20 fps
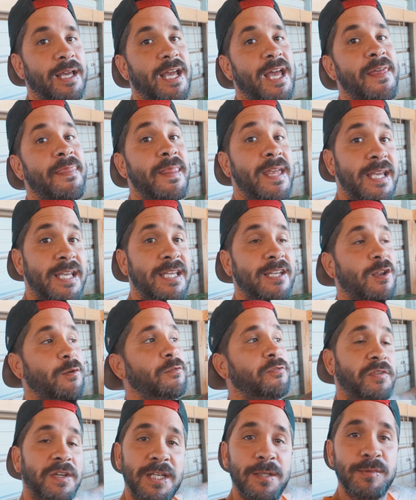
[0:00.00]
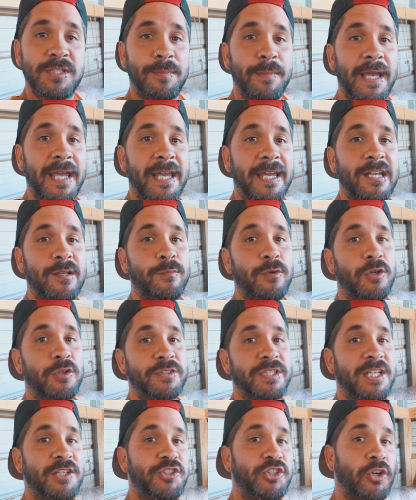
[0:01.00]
and then feed them to my animals and